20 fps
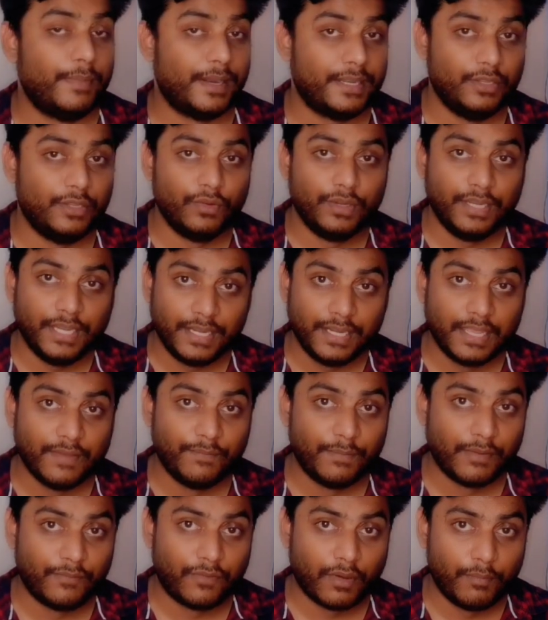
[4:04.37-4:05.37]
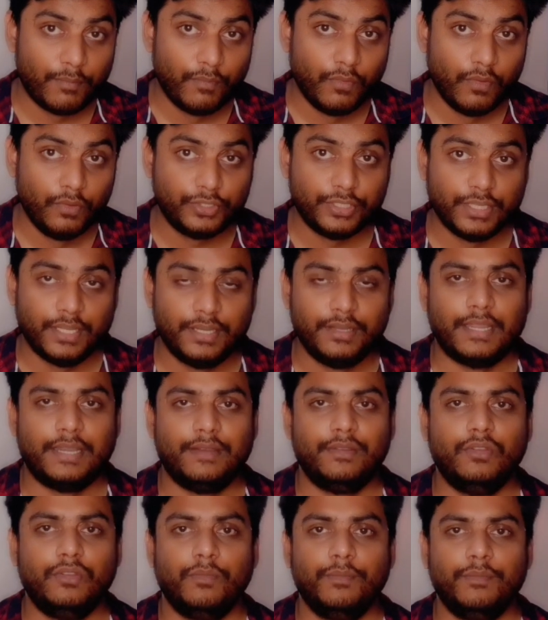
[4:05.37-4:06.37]
But you need gimbal for motion,
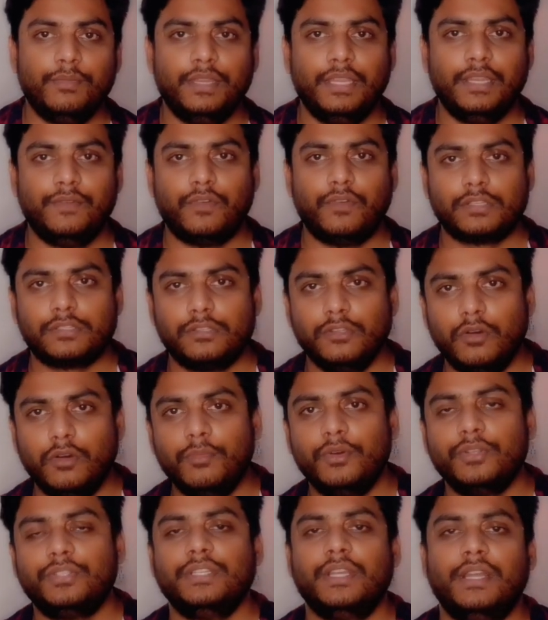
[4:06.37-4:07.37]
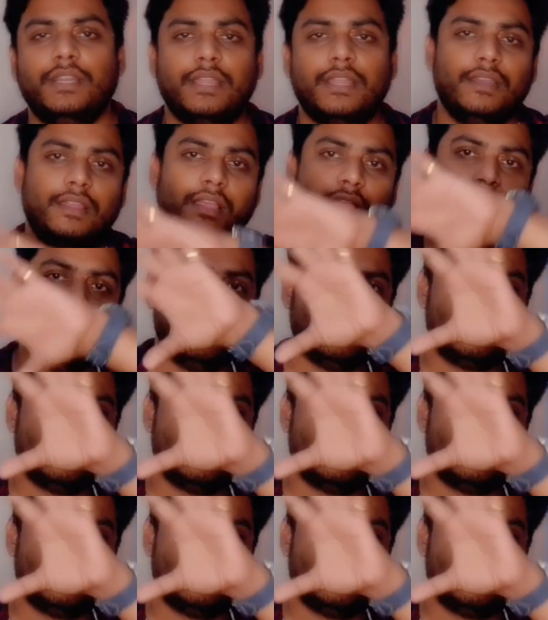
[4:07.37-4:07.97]
and you need for slow motion, and